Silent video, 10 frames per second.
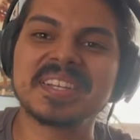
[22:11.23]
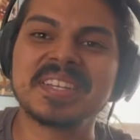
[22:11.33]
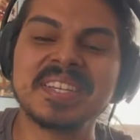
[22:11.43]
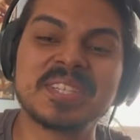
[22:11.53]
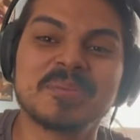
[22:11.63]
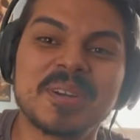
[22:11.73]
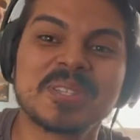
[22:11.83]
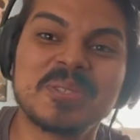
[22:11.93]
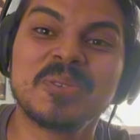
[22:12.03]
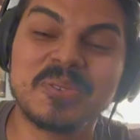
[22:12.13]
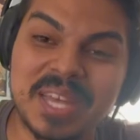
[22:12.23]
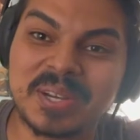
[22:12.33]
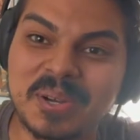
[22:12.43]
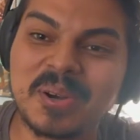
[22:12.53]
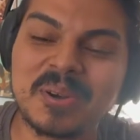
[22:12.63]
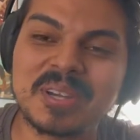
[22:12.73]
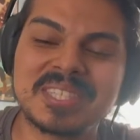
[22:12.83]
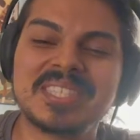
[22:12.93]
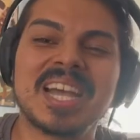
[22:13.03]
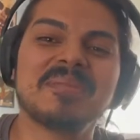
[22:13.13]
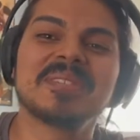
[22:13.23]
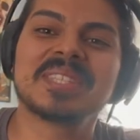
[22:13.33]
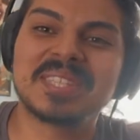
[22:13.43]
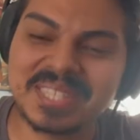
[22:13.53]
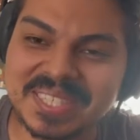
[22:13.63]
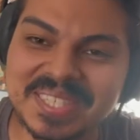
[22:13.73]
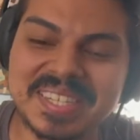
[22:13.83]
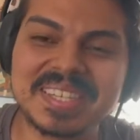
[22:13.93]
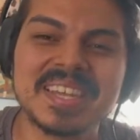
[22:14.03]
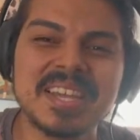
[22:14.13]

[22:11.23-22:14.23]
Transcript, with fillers: he just wants to do that goal because his dad wasn't listening.